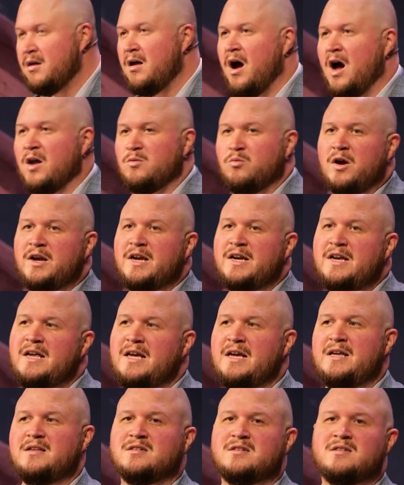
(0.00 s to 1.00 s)
on what he
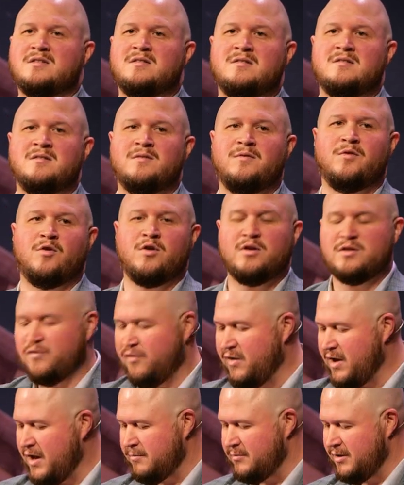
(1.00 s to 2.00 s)
needs for his
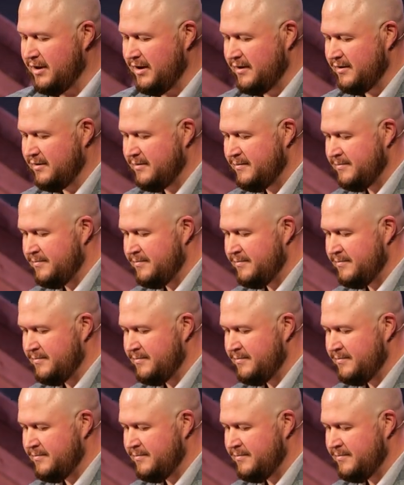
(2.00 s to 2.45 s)
family.